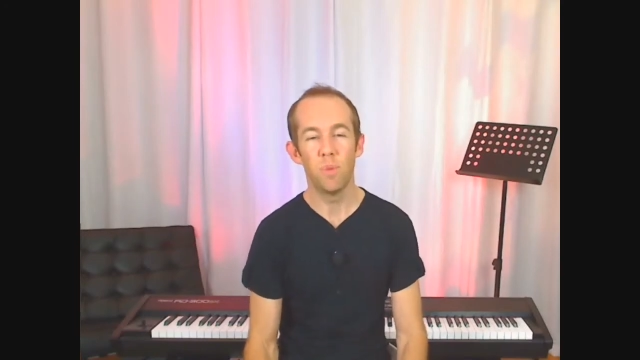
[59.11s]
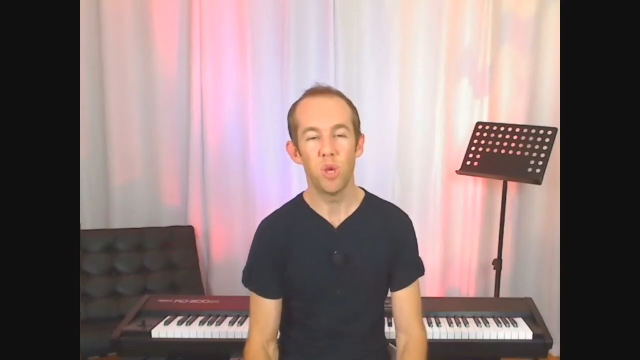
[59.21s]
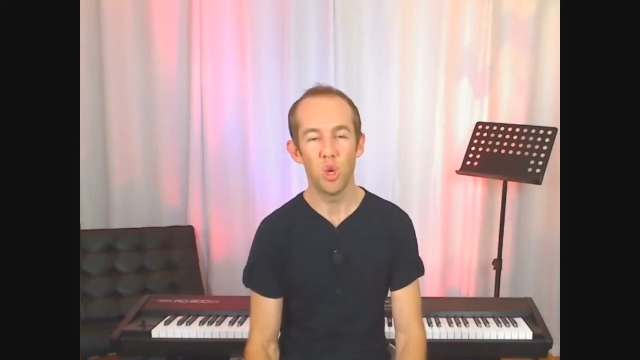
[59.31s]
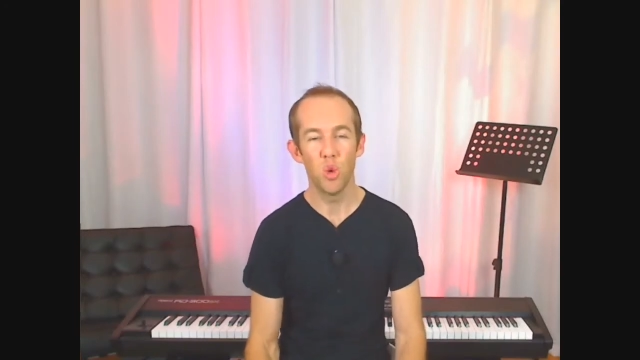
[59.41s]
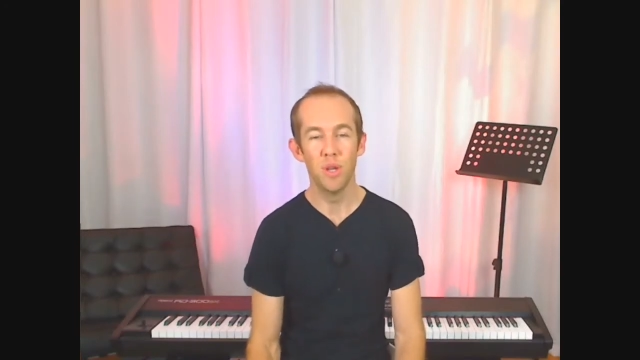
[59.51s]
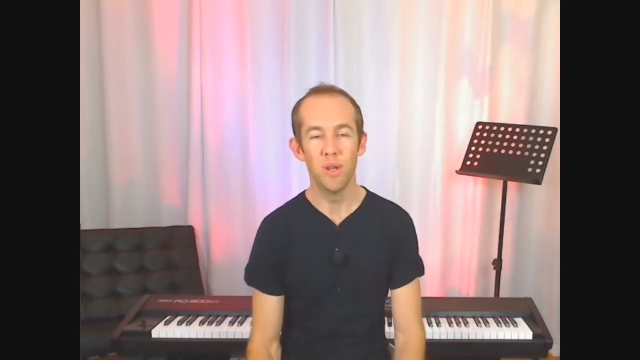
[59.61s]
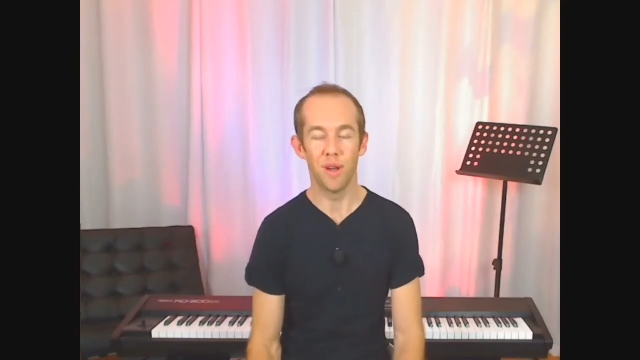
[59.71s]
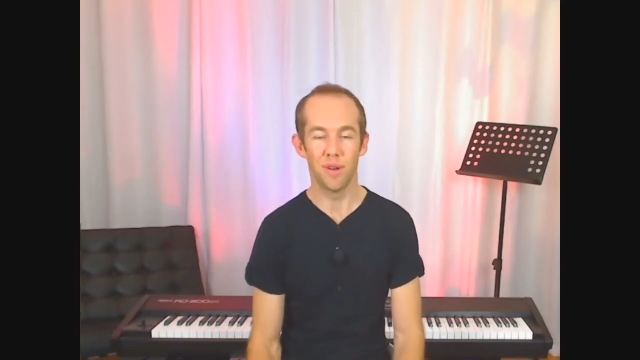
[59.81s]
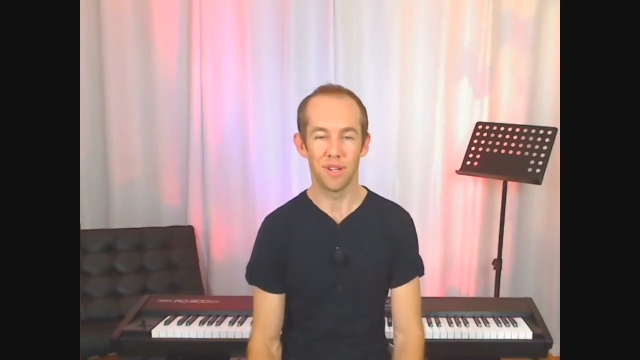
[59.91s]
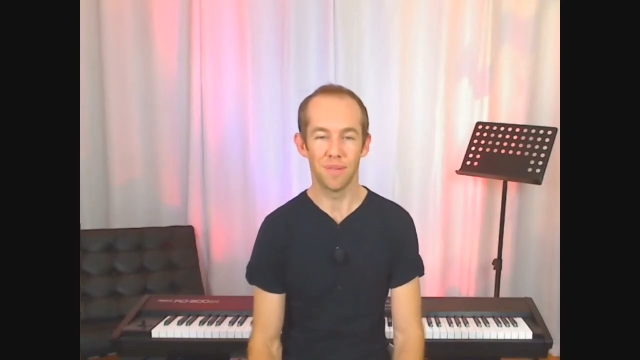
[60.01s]
pure
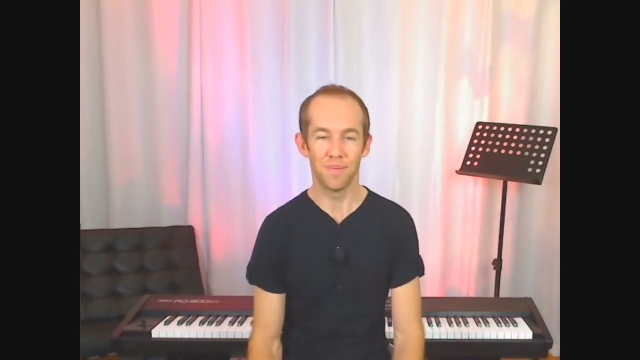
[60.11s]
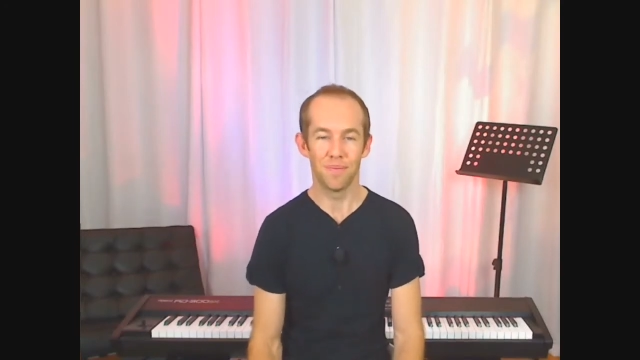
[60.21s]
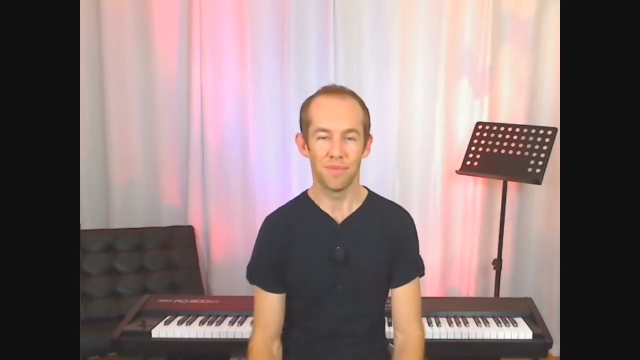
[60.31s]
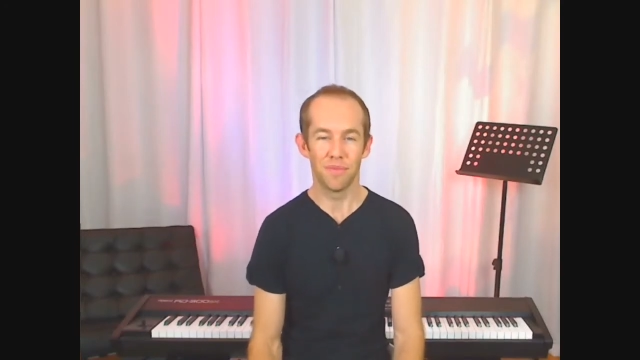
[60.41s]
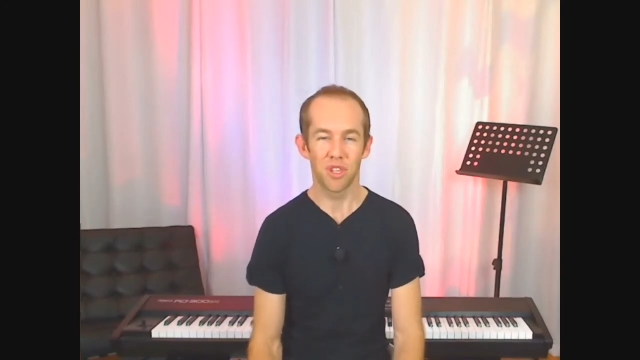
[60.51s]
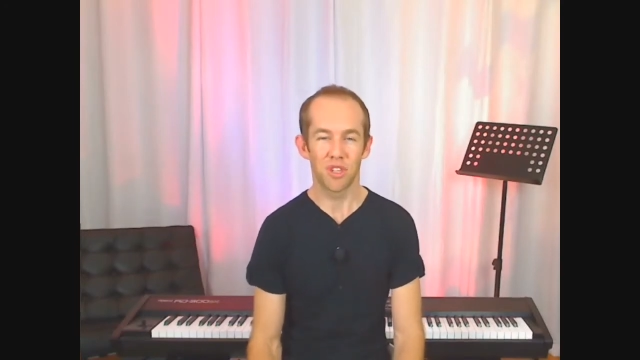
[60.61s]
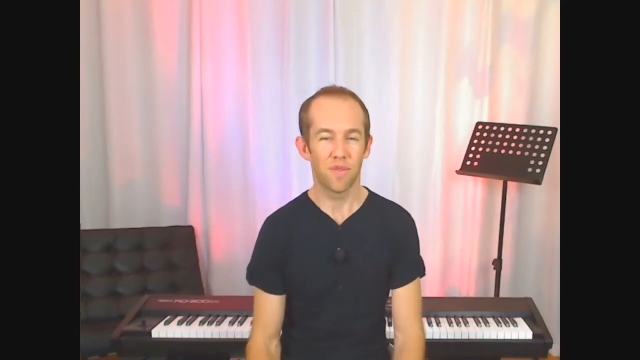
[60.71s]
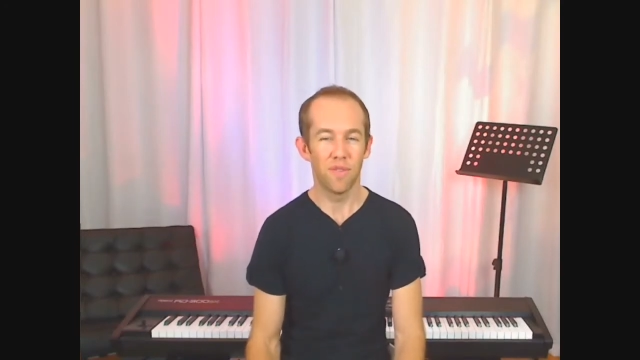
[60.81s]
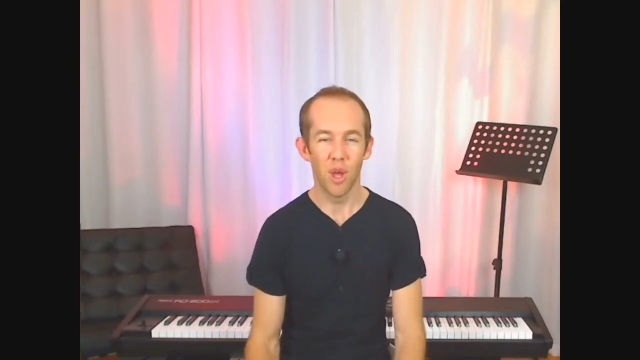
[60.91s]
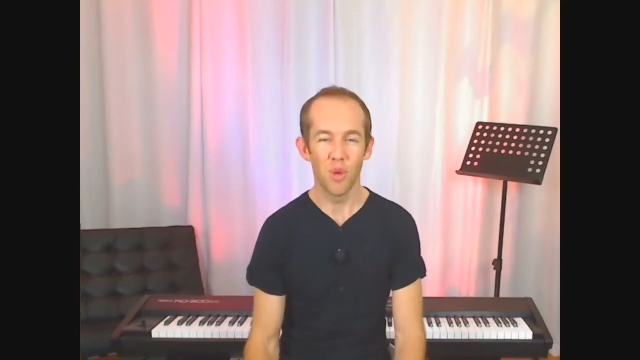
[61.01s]
note just
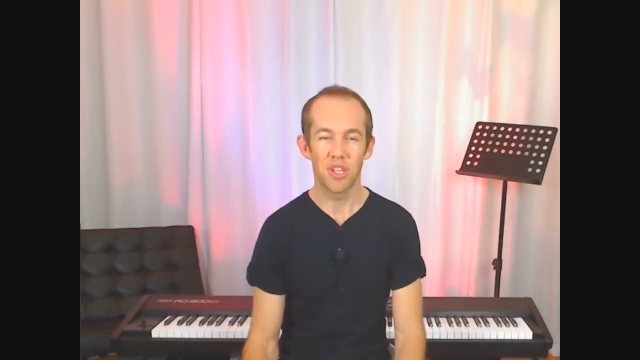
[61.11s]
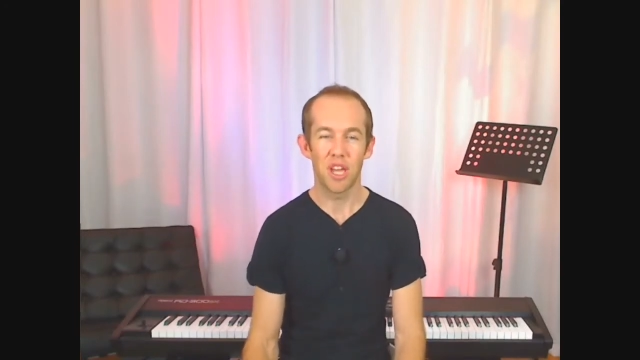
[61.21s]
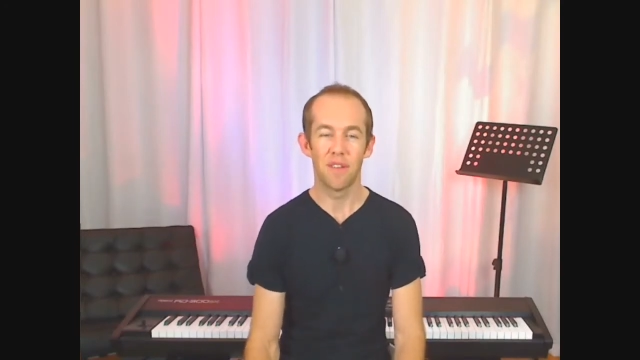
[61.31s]
floats out of